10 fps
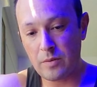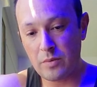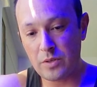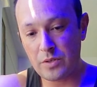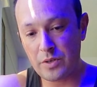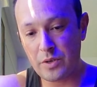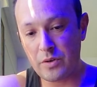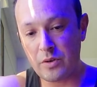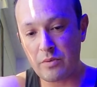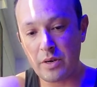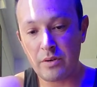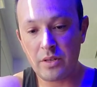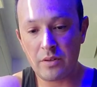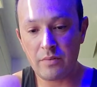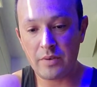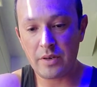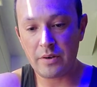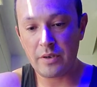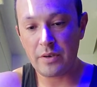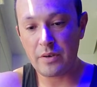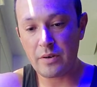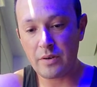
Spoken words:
Make sure you go around it very good,